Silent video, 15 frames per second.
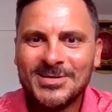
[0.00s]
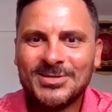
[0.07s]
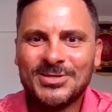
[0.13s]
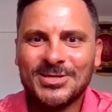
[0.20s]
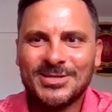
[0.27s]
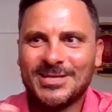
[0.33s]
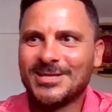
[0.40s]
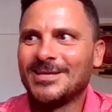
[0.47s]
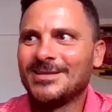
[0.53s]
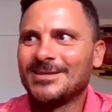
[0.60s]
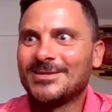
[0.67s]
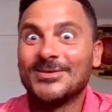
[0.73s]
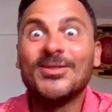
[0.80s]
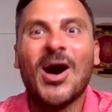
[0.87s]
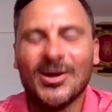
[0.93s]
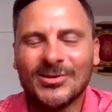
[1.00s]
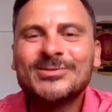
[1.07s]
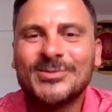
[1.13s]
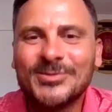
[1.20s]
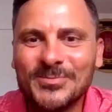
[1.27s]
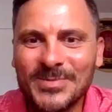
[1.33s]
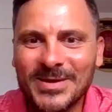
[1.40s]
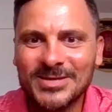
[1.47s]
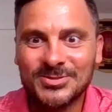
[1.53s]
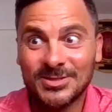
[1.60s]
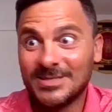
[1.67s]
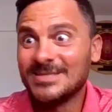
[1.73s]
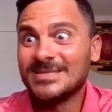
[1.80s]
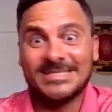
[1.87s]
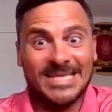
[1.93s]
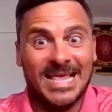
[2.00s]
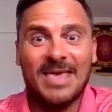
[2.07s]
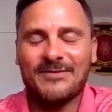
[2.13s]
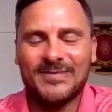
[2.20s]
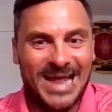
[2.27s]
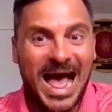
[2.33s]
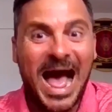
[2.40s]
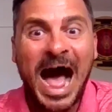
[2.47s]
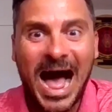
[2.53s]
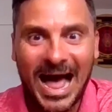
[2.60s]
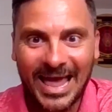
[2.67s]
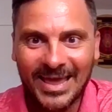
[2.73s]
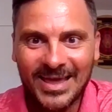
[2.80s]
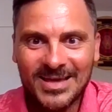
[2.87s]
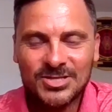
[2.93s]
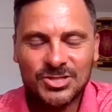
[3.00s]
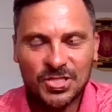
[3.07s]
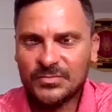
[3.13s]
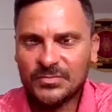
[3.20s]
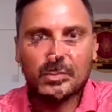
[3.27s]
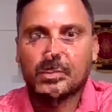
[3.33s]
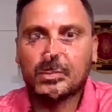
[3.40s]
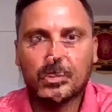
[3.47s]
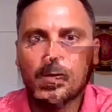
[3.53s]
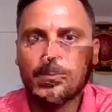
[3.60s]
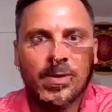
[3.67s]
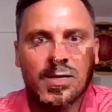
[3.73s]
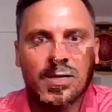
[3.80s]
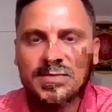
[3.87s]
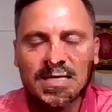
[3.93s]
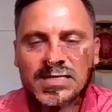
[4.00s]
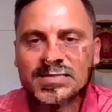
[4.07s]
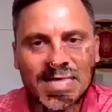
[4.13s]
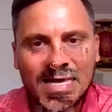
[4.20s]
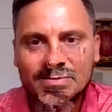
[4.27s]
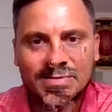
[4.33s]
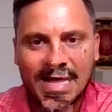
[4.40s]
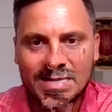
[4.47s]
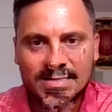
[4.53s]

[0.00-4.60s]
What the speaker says: She didn't nod to me. She didn't say even hi. She was disturbed because I sat